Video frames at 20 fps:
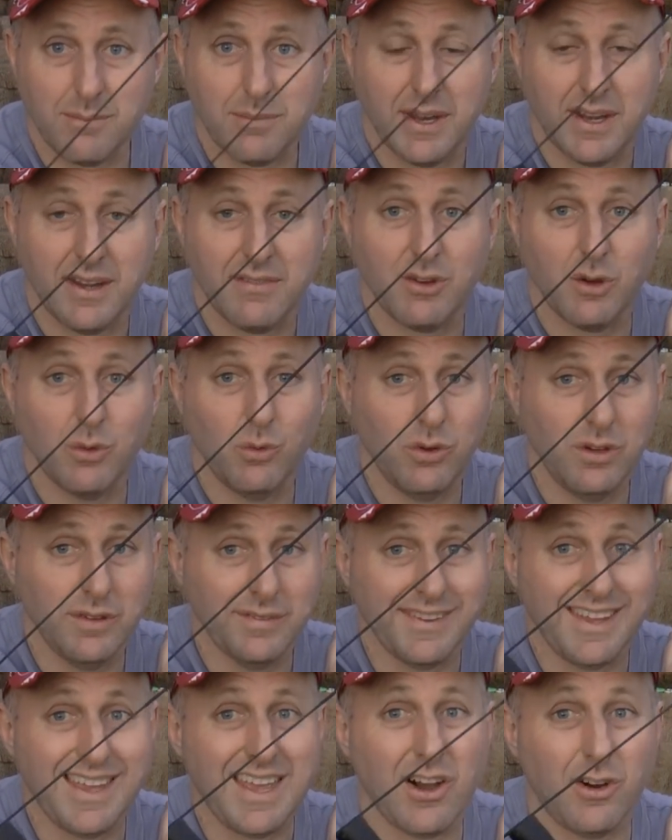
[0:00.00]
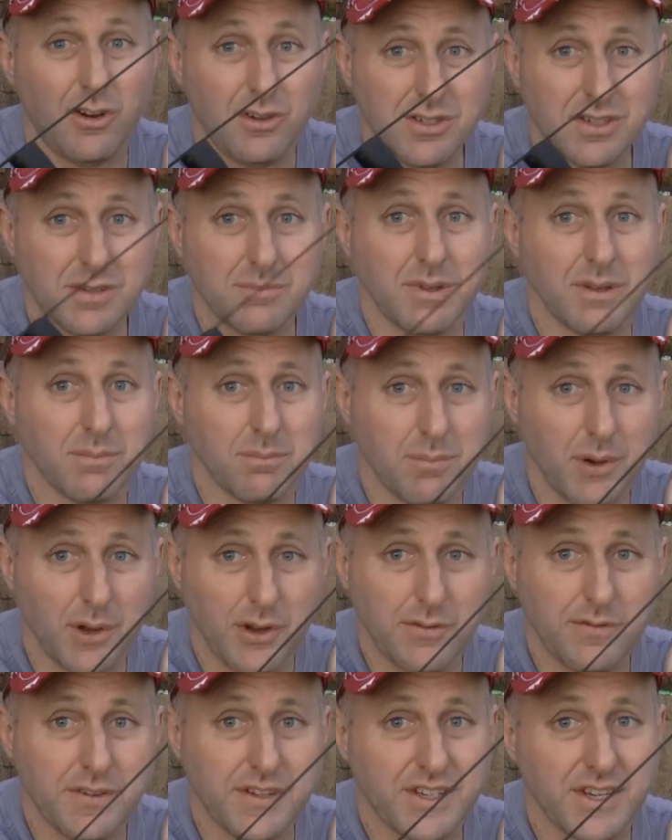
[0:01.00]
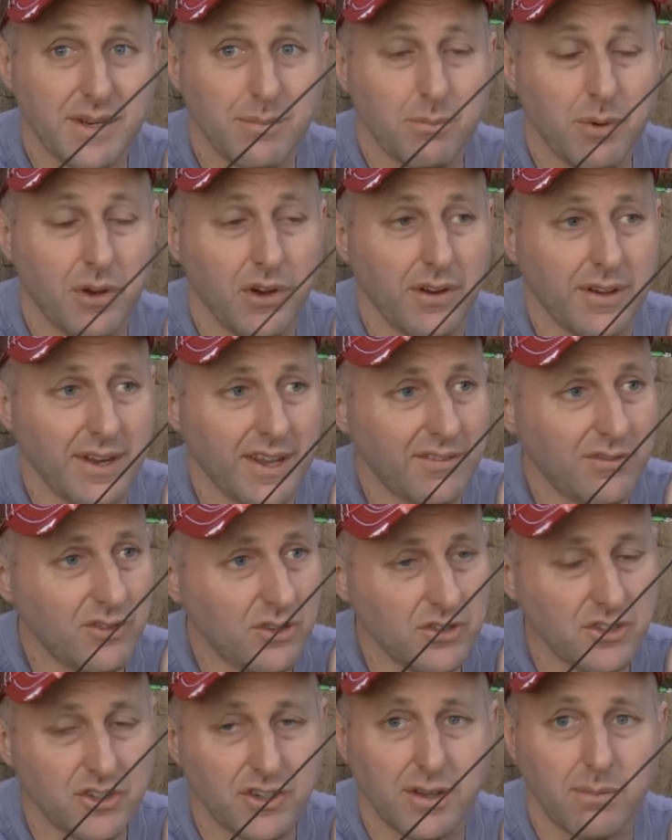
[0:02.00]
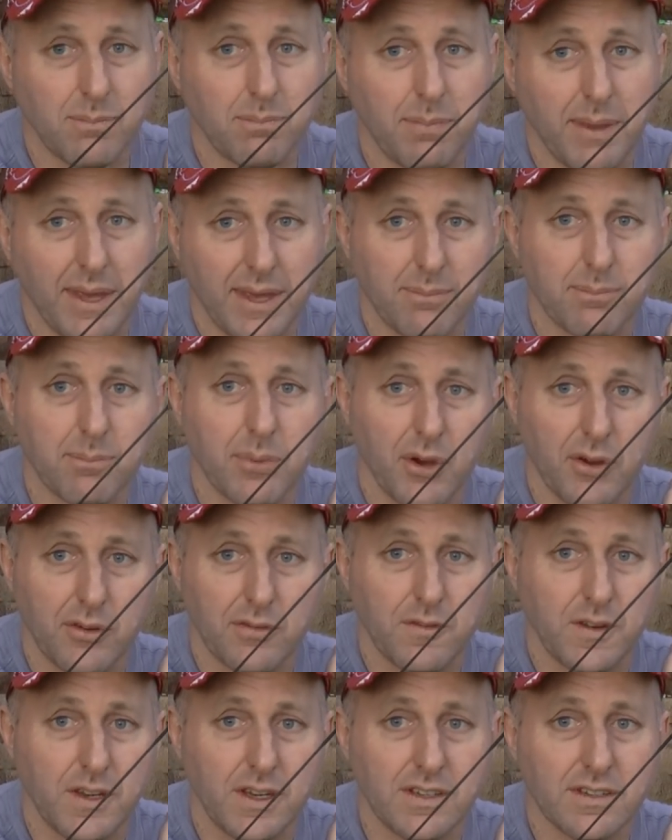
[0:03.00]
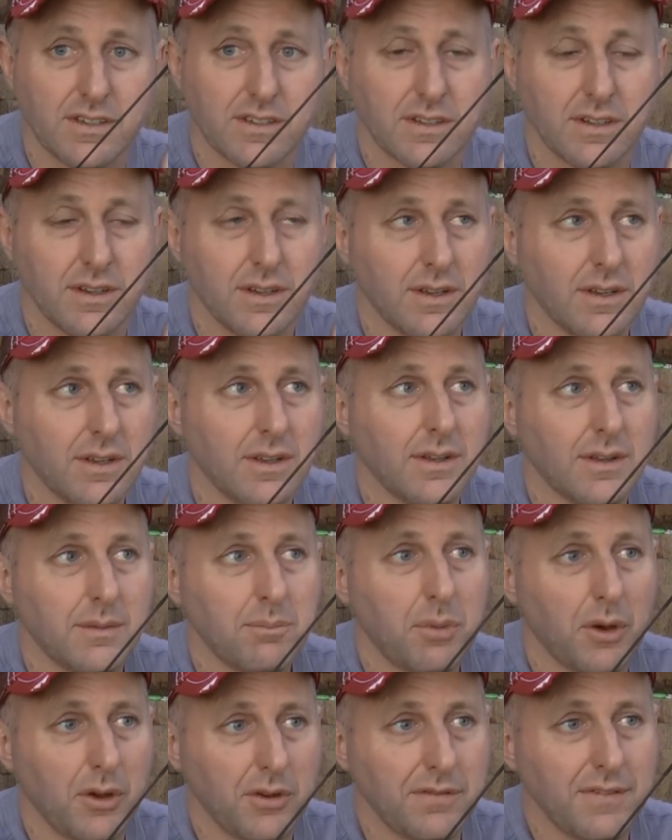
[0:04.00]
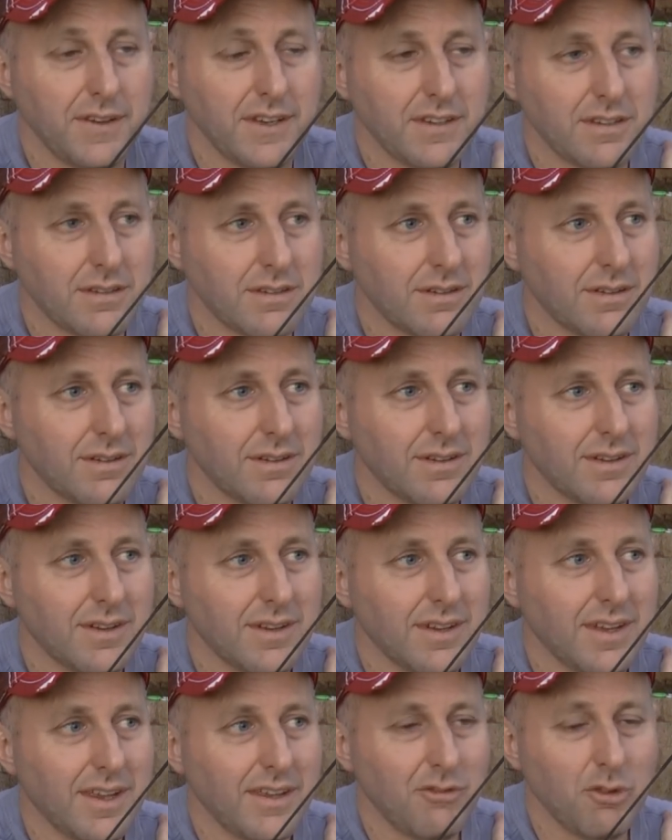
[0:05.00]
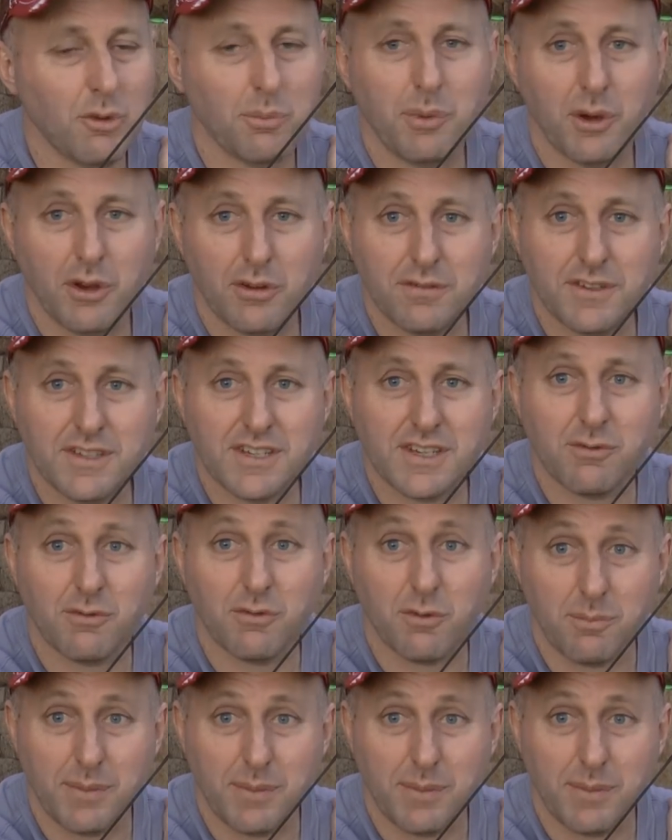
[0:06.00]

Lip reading: But if you want the ultimate bow fishing bow, now if you're shooting big bow fish, if you're bow fishing for